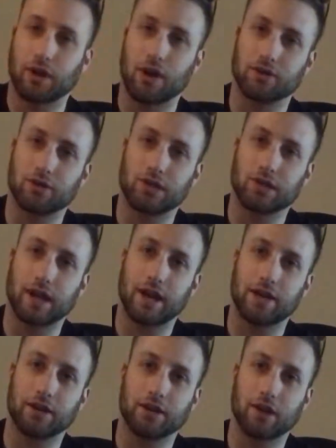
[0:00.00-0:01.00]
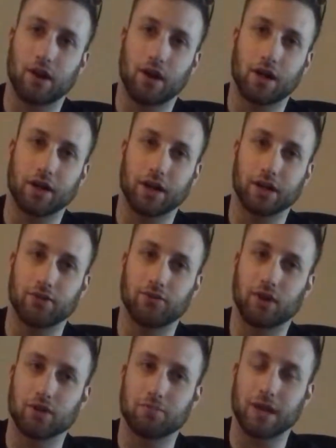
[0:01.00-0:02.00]
understand it on, like, a
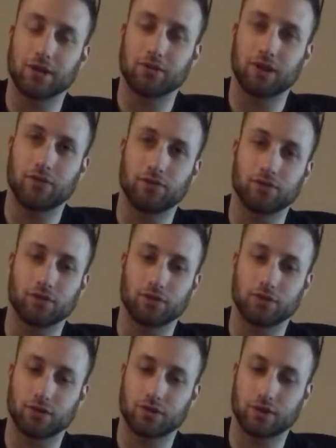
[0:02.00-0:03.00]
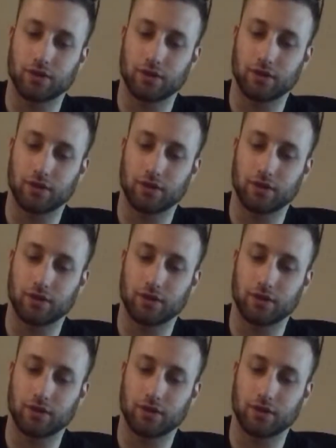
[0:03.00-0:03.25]
fundamental level, because